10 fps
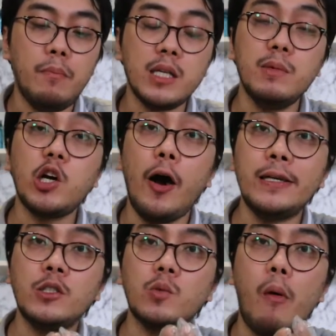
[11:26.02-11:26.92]
But
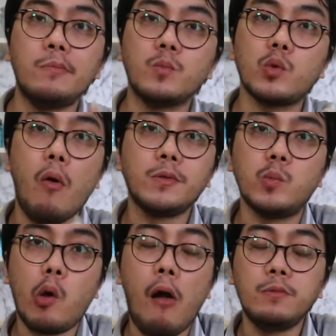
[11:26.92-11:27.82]
because
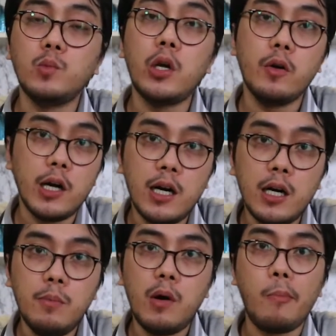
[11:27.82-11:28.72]
the
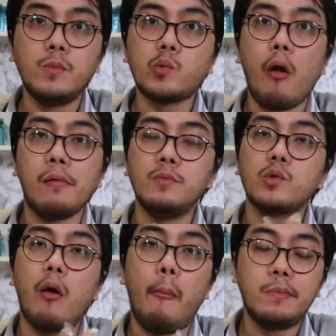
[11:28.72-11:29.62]
rub
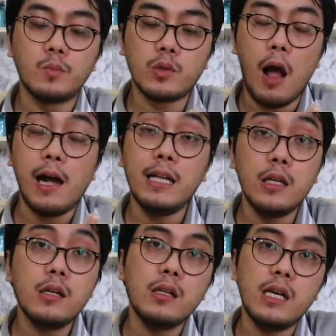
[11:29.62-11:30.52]
and
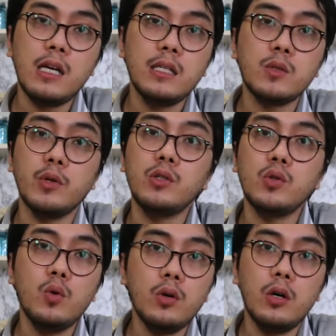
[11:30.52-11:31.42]
the glaze were
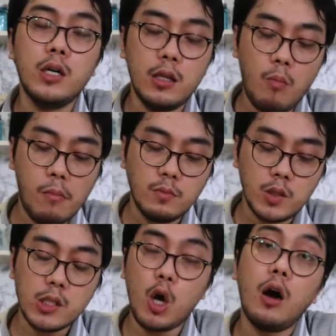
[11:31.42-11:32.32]
so good,
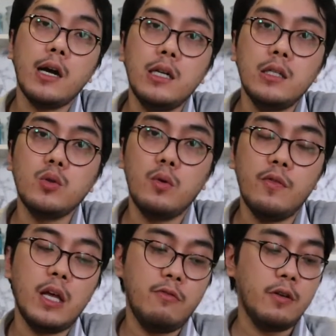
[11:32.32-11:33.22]
it's already so
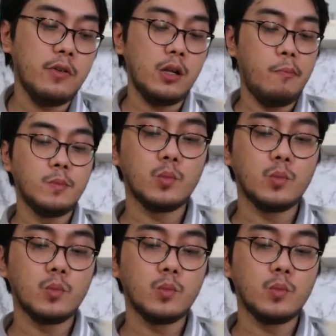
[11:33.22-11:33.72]
flavorful.